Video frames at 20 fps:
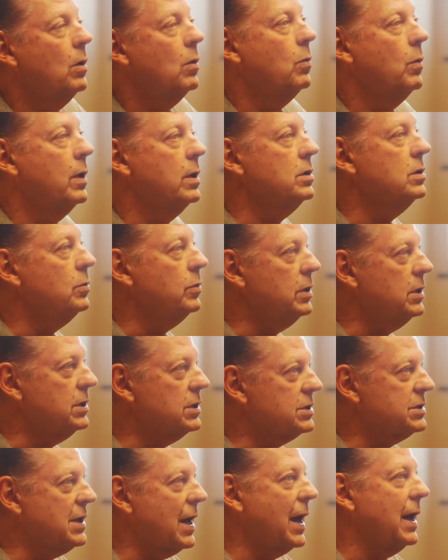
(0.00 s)
When do we
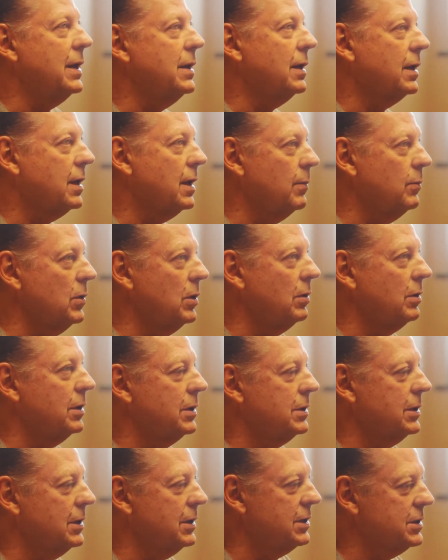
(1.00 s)
design a
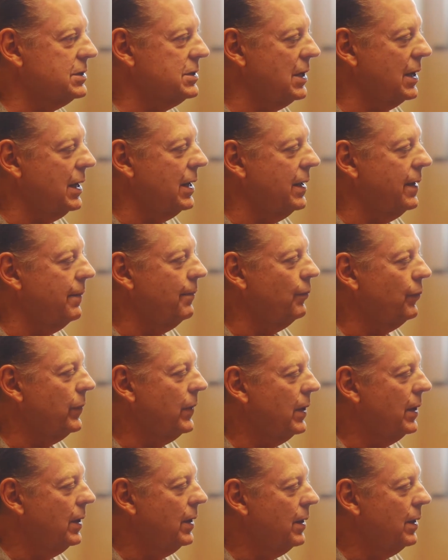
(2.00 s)
community to say
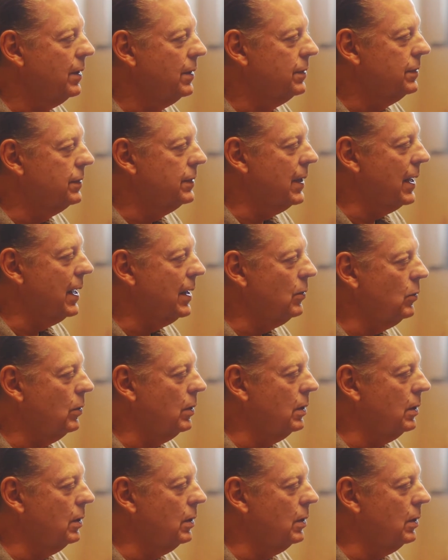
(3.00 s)
that